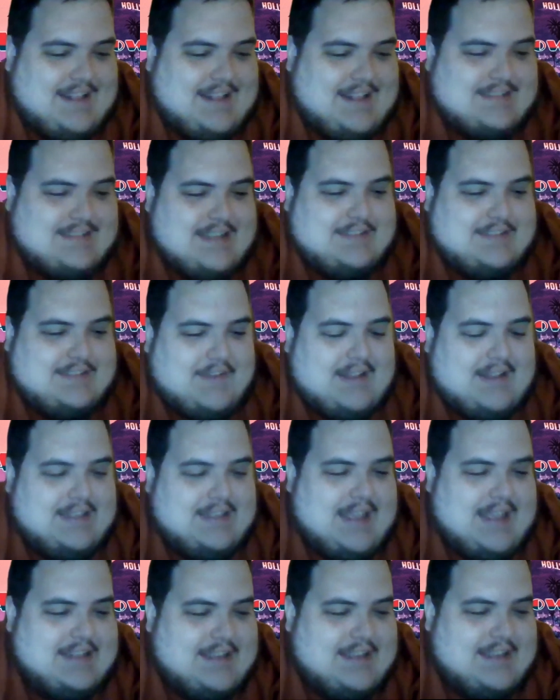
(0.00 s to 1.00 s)
it's finally
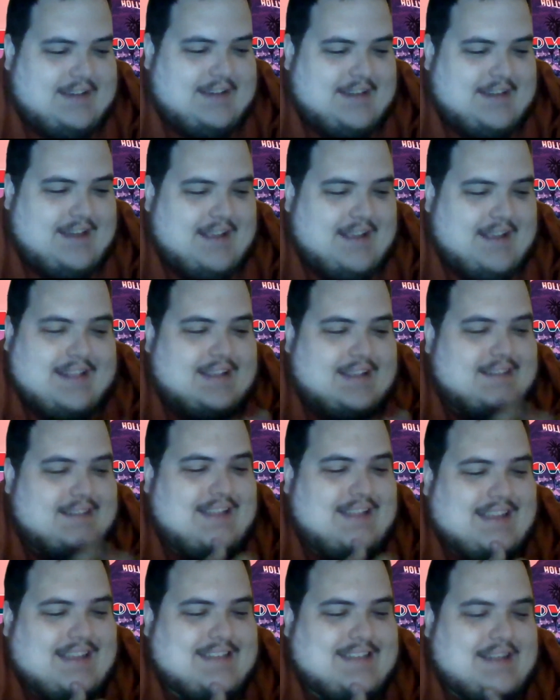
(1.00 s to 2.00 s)
ending here now. Yeah, like
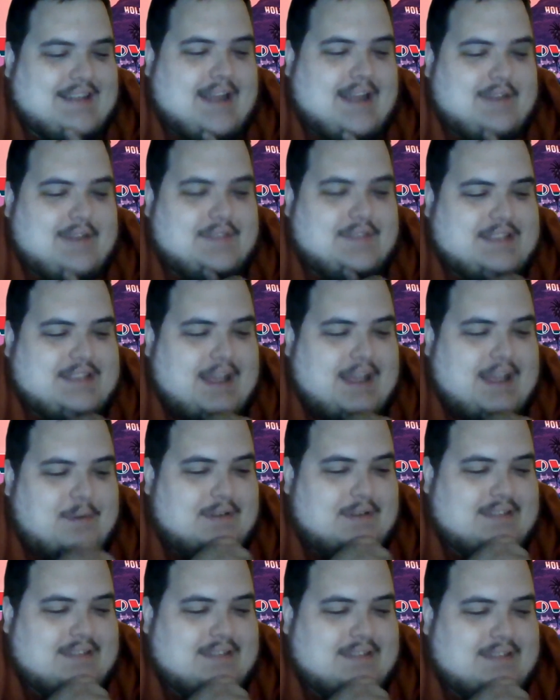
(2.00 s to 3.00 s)
I said, kind of a sad one
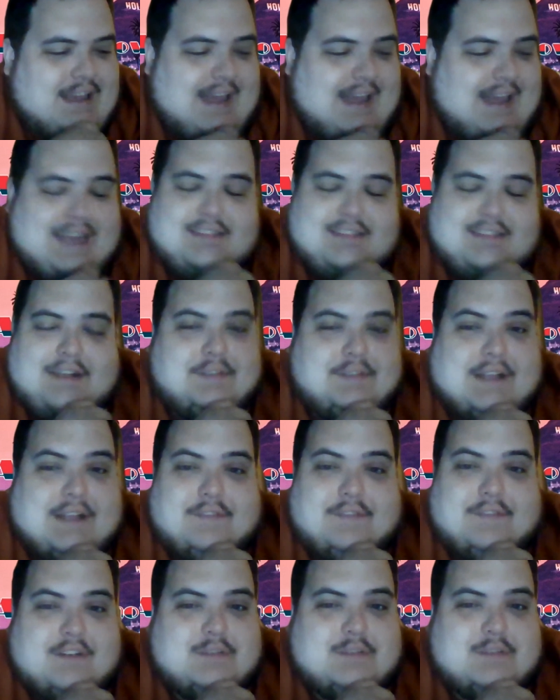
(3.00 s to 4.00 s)
because I love that
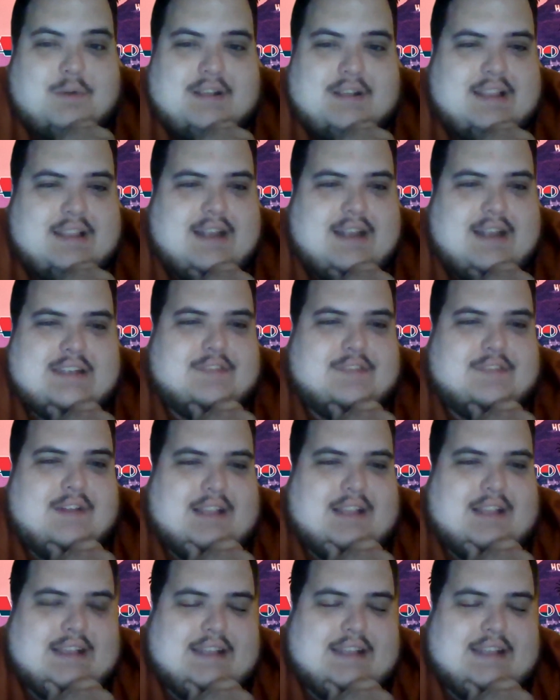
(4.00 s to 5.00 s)
first one, and I just felt
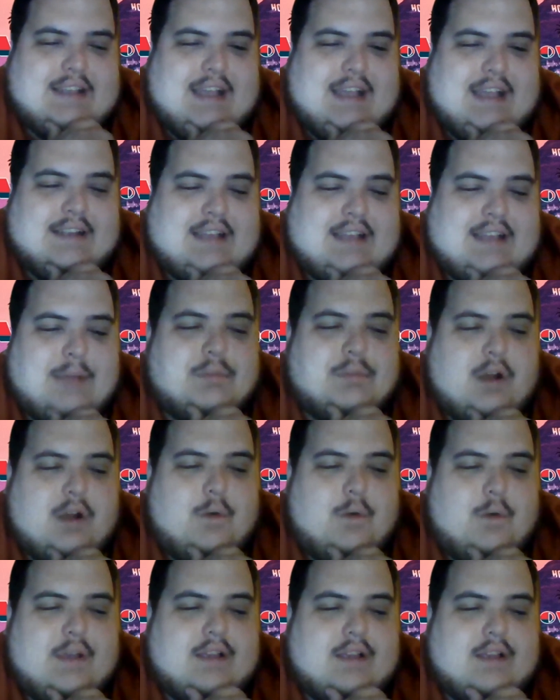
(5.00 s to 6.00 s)
like it kept
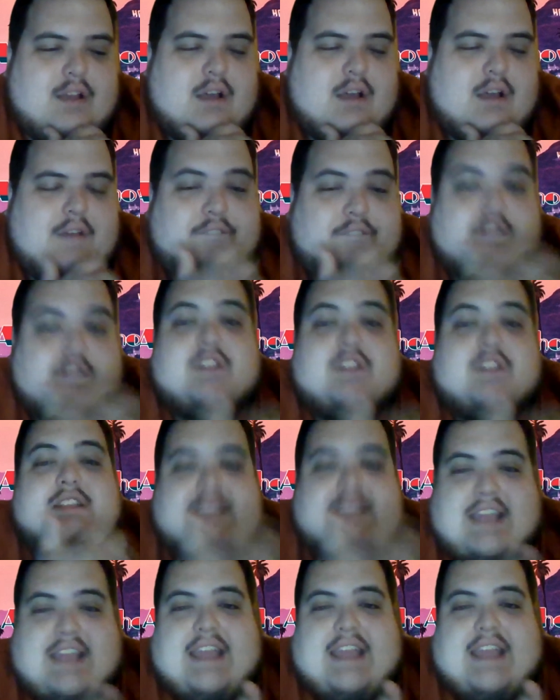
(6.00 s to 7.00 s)
going for the
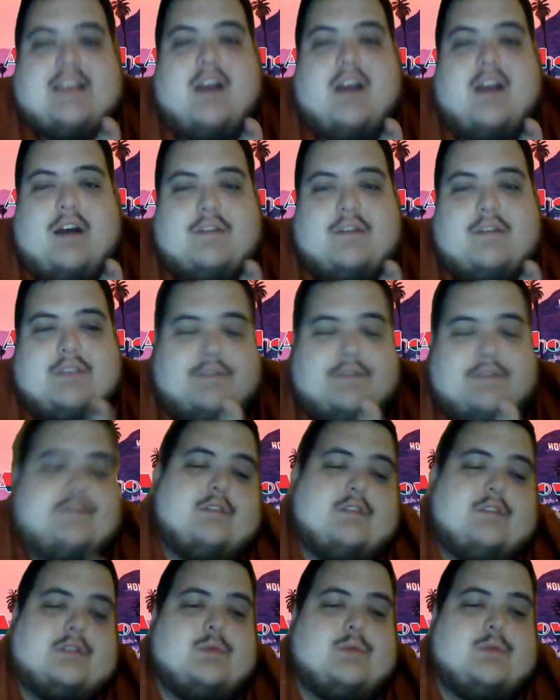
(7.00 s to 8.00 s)
sake of the
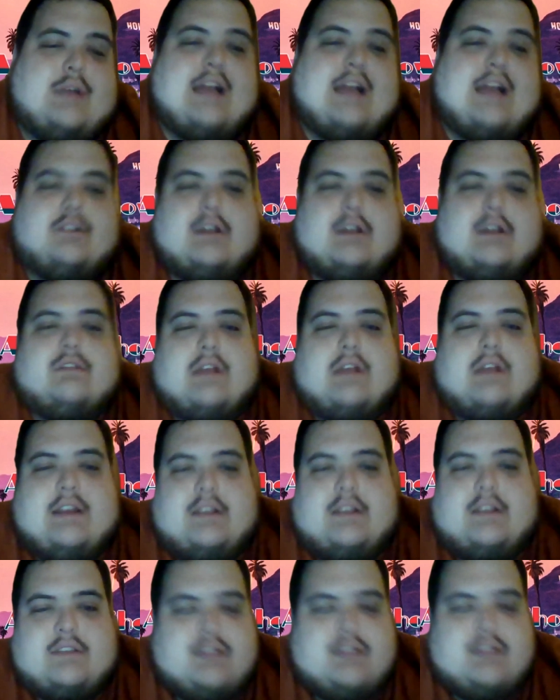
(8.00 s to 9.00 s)
first one had great
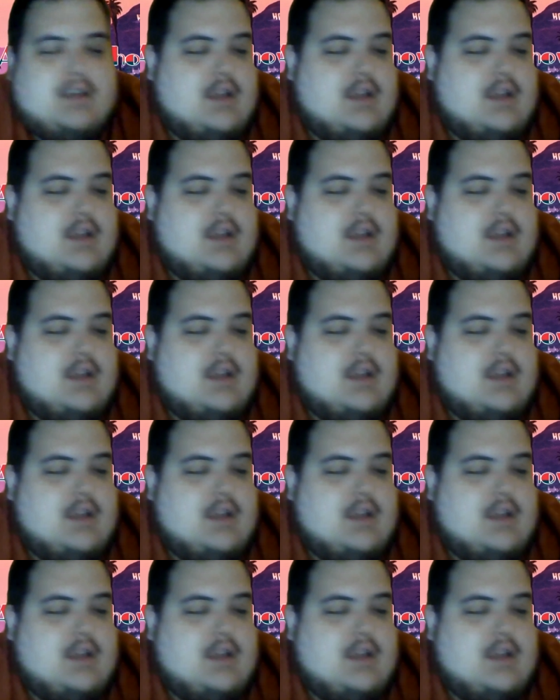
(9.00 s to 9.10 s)
ratings.